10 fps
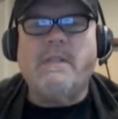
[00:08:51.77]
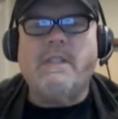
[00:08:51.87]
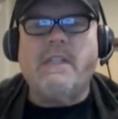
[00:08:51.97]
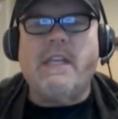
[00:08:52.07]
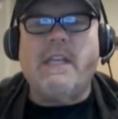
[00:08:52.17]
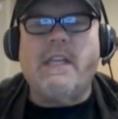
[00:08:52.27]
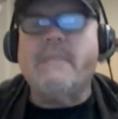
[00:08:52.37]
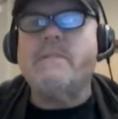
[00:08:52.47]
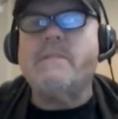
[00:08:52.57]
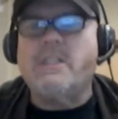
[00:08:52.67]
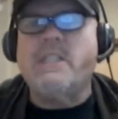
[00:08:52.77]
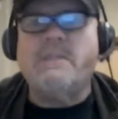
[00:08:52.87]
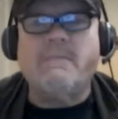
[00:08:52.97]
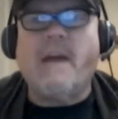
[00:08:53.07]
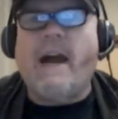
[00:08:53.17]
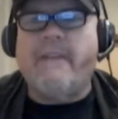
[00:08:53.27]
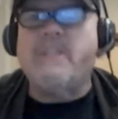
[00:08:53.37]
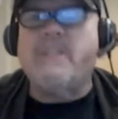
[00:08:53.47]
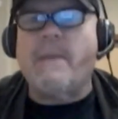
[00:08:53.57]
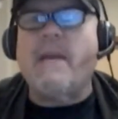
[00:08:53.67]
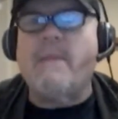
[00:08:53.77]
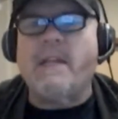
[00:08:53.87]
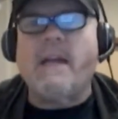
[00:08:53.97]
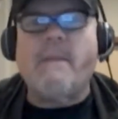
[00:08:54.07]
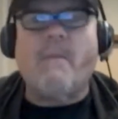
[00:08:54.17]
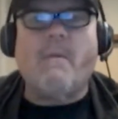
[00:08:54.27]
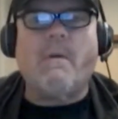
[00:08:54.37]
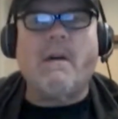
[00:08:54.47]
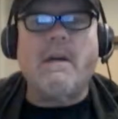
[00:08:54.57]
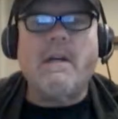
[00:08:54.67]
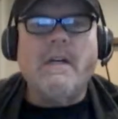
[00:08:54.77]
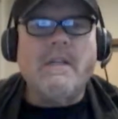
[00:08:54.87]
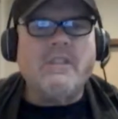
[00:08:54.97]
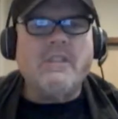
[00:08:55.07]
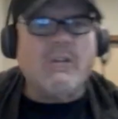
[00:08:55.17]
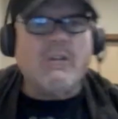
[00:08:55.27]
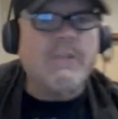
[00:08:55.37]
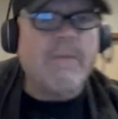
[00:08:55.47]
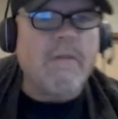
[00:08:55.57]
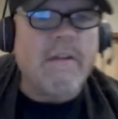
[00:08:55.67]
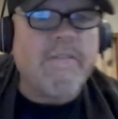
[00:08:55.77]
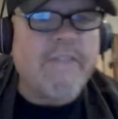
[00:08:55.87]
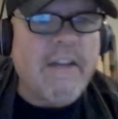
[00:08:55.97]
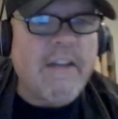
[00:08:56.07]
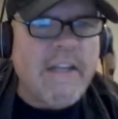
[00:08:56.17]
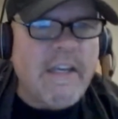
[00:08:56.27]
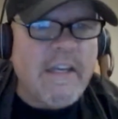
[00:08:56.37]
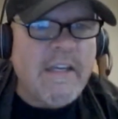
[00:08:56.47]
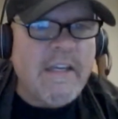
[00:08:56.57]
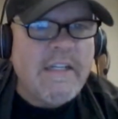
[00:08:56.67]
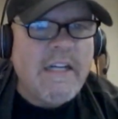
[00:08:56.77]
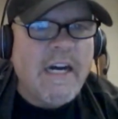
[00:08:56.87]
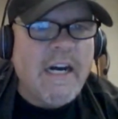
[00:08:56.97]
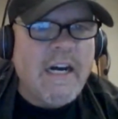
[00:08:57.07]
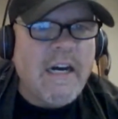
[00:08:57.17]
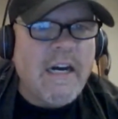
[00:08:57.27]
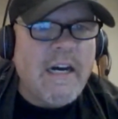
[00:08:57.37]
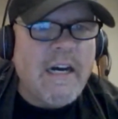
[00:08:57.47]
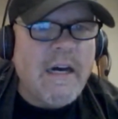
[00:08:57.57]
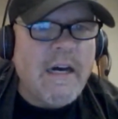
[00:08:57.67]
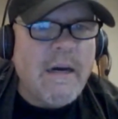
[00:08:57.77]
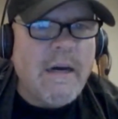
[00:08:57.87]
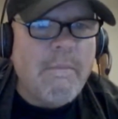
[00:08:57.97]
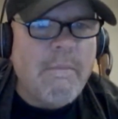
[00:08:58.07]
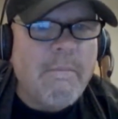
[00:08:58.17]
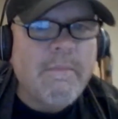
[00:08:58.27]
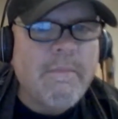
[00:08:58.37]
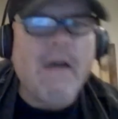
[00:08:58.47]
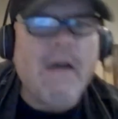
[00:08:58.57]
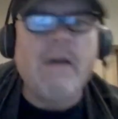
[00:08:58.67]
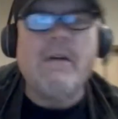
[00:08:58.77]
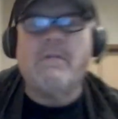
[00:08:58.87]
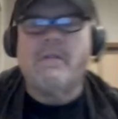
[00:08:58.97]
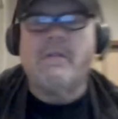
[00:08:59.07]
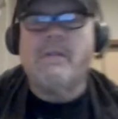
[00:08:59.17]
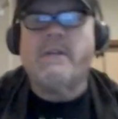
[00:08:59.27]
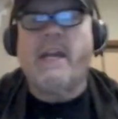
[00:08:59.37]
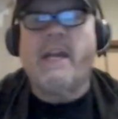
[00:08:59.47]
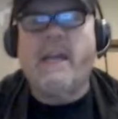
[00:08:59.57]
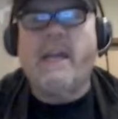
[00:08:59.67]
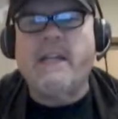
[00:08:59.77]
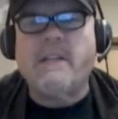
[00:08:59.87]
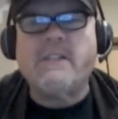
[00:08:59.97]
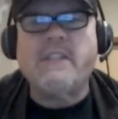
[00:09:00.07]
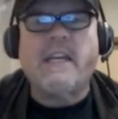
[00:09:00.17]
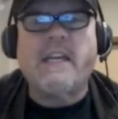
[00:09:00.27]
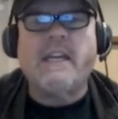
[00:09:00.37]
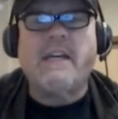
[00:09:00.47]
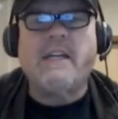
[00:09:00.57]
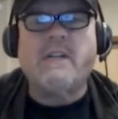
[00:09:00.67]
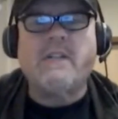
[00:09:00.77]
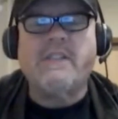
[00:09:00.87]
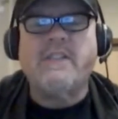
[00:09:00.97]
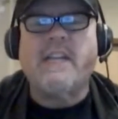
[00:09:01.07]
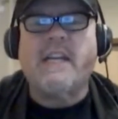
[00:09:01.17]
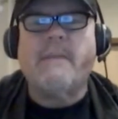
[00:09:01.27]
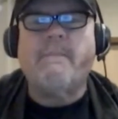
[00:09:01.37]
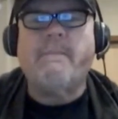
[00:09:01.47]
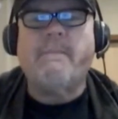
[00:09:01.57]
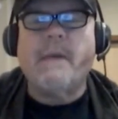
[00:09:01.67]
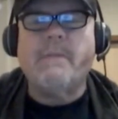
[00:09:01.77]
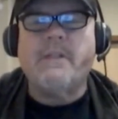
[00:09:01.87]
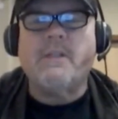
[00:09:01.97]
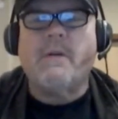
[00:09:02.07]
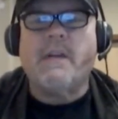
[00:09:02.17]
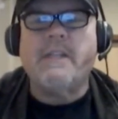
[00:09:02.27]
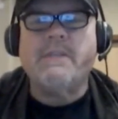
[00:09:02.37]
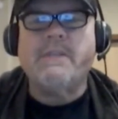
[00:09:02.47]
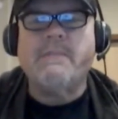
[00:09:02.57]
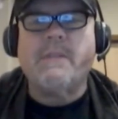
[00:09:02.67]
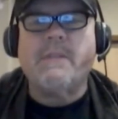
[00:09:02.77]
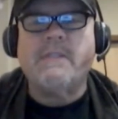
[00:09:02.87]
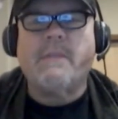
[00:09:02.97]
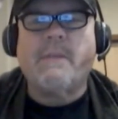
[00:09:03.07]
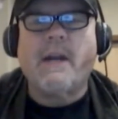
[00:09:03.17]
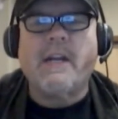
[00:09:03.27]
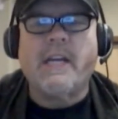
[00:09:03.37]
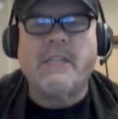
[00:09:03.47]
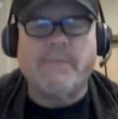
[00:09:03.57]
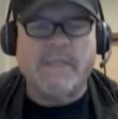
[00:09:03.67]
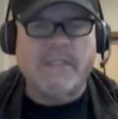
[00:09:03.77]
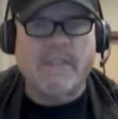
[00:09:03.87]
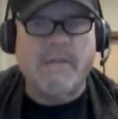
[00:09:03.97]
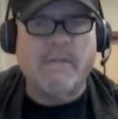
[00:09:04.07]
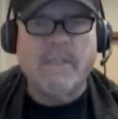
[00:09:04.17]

in this episode, she's obviously becoming a lot more sociable and friendly. Um, oh, okay. It looks like Chris is not going to be able to join us because of a prior engagement. So,